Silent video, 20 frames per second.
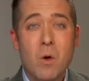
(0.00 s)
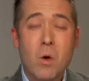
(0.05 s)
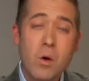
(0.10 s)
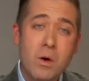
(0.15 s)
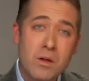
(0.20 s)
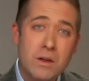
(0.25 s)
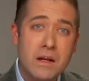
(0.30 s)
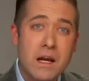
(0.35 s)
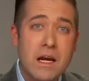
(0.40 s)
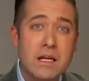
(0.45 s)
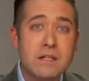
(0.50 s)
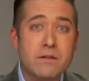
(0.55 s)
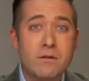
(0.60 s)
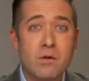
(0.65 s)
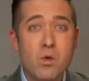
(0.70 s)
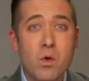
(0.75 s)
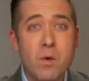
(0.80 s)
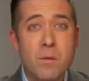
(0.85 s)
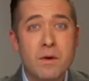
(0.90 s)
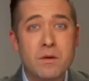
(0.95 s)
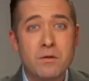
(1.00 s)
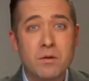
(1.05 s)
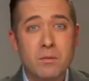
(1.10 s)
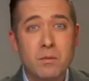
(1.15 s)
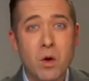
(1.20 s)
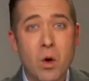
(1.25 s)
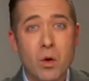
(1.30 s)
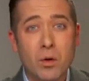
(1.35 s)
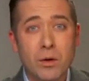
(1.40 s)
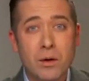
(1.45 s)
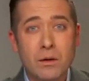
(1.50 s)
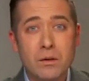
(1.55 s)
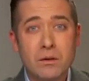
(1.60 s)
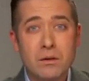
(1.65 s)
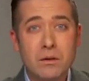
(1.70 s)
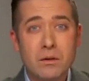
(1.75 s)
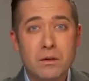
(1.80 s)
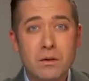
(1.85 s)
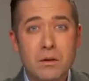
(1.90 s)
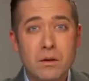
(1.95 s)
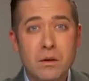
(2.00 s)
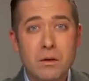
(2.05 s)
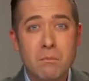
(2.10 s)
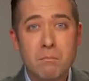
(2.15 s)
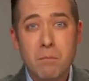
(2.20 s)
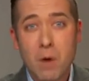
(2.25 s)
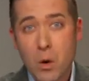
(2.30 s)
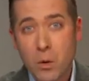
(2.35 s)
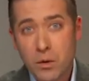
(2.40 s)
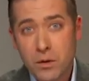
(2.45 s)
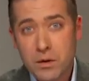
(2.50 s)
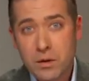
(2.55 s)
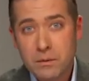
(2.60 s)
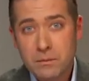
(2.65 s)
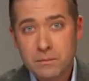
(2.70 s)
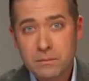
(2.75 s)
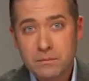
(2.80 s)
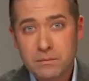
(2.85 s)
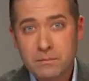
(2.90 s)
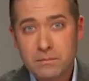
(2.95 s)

Or in the case of a woman from Golden, both.